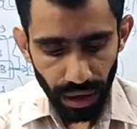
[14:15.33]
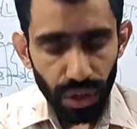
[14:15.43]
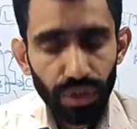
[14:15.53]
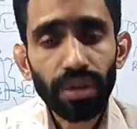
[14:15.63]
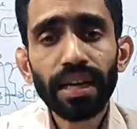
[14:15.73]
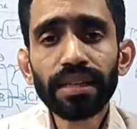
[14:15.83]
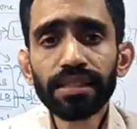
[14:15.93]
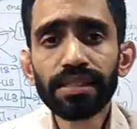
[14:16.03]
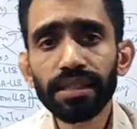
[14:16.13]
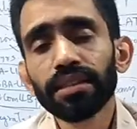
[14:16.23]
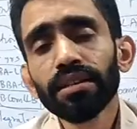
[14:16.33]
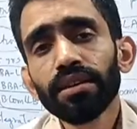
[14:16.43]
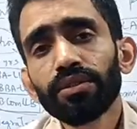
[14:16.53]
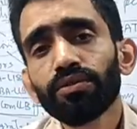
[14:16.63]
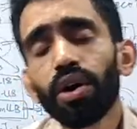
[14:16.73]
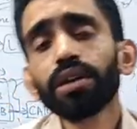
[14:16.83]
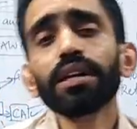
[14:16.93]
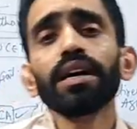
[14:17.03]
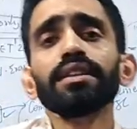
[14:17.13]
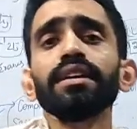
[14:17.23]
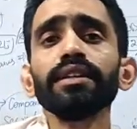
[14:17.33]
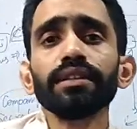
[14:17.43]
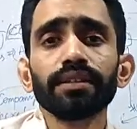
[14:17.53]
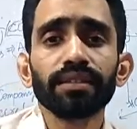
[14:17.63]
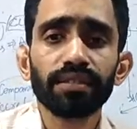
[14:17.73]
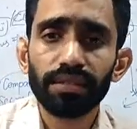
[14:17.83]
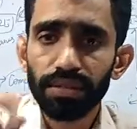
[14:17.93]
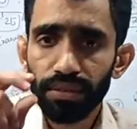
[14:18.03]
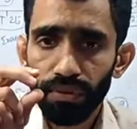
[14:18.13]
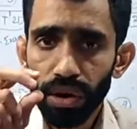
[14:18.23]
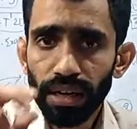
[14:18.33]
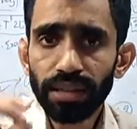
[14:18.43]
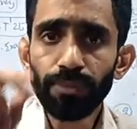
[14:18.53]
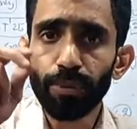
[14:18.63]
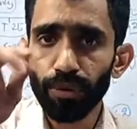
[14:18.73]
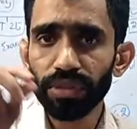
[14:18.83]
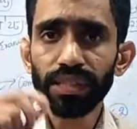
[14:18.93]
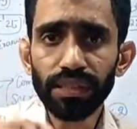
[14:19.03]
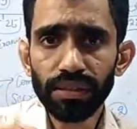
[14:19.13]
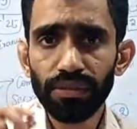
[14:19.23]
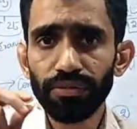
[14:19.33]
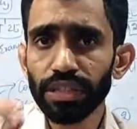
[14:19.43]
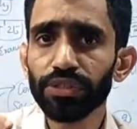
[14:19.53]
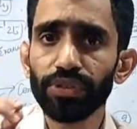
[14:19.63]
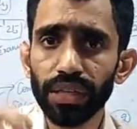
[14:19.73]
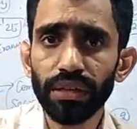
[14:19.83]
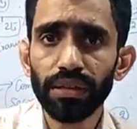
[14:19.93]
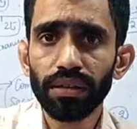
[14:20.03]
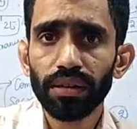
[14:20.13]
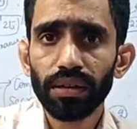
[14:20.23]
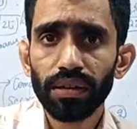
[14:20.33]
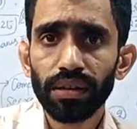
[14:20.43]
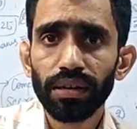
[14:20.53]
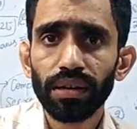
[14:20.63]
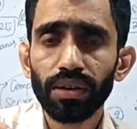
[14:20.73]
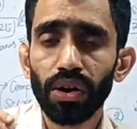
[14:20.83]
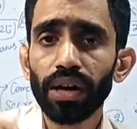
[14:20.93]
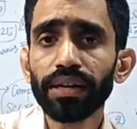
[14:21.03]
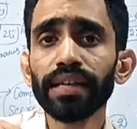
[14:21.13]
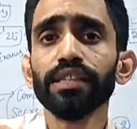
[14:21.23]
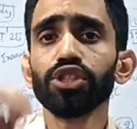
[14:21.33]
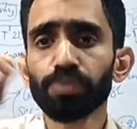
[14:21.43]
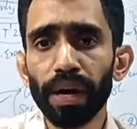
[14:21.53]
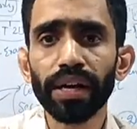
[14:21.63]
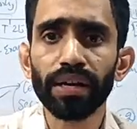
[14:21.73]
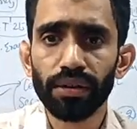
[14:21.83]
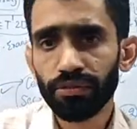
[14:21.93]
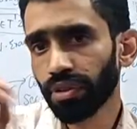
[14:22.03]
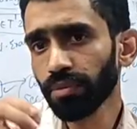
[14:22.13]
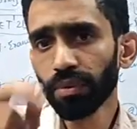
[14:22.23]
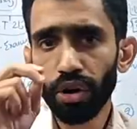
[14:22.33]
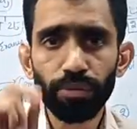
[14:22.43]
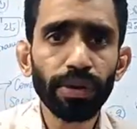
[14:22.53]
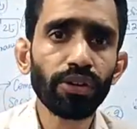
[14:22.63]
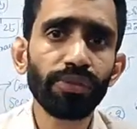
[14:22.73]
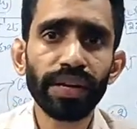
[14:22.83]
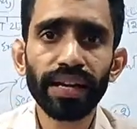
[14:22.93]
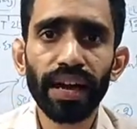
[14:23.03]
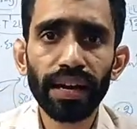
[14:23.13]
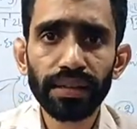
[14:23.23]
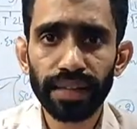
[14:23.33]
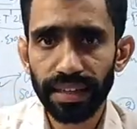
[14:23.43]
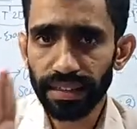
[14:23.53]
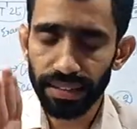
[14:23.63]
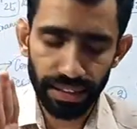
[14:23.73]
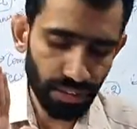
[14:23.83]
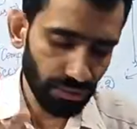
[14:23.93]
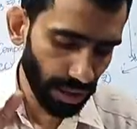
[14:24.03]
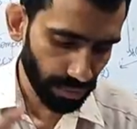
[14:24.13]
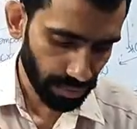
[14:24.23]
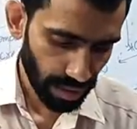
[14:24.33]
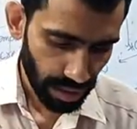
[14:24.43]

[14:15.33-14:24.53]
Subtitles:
So let us see what are the provisions which we got inspired from Government of India Act 1935.